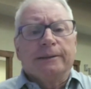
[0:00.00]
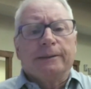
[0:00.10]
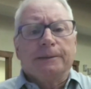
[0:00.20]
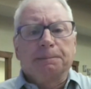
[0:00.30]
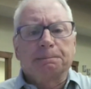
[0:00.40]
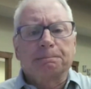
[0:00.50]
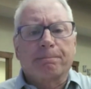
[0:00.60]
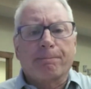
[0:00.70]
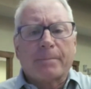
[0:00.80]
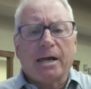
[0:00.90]

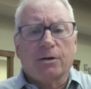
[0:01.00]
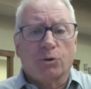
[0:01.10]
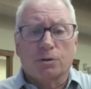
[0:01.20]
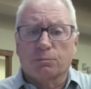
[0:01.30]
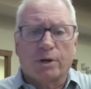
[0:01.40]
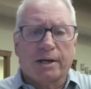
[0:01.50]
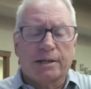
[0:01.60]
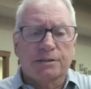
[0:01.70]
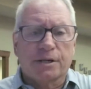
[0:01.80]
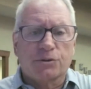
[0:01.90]
and we're way
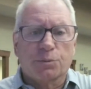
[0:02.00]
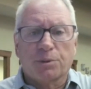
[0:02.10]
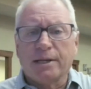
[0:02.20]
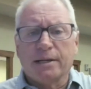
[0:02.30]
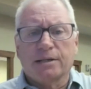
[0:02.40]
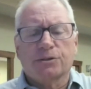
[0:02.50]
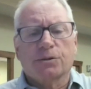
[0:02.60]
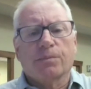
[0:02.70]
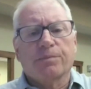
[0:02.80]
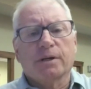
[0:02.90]
ahead of schedule planting.
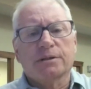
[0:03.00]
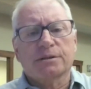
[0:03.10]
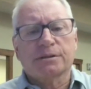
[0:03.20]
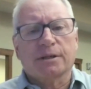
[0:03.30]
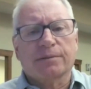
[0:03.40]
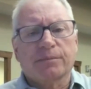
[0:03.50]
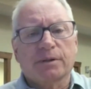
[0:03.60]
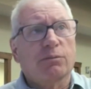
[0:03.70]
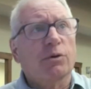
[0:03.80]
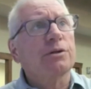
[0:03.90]
So it's,
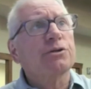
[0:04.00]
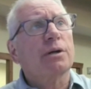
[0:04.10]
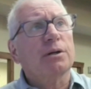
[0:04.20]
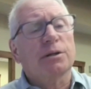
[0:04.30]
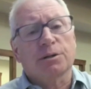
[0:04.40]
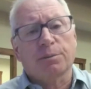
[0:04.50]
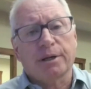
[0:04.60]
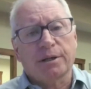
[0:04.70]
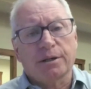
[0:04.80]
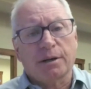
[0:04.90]
we're going to struggle a little
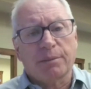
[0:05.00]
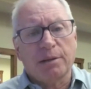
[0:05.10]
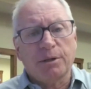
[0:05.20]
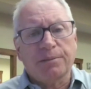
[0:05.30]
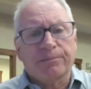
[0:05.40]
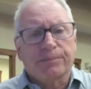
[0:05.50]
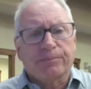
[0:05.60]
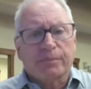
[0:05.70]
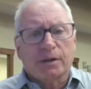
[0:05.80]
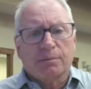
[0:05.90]
bit here. Now, maybe
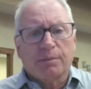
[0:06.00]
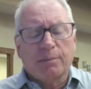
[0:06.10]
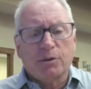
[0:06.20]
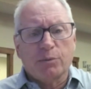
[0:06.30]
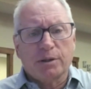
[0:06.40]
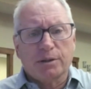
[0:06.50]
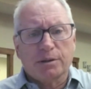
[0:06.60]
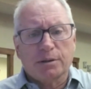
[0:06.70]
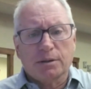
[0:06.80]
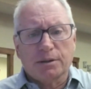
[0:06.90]
we could
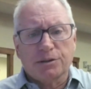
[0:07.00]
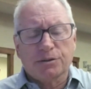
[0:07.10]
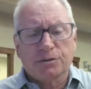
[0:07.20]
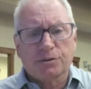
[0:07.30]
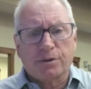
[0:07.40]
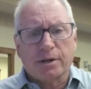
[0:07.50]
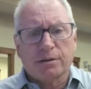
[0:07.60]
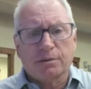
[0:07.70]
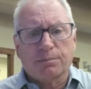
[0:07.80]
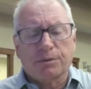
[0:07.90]
at least strike
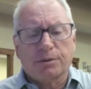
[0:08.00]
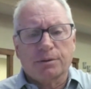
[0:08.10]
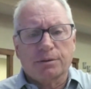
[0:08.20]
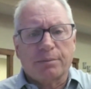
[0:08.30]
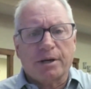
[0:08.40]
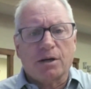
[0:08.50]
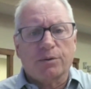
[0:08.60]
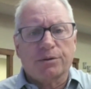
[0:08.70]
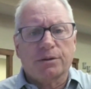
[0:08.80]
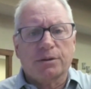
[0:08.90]
the bell
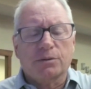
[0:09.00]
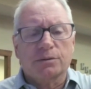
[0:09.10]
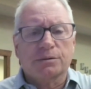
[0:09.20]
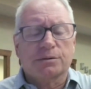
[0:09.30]
with the old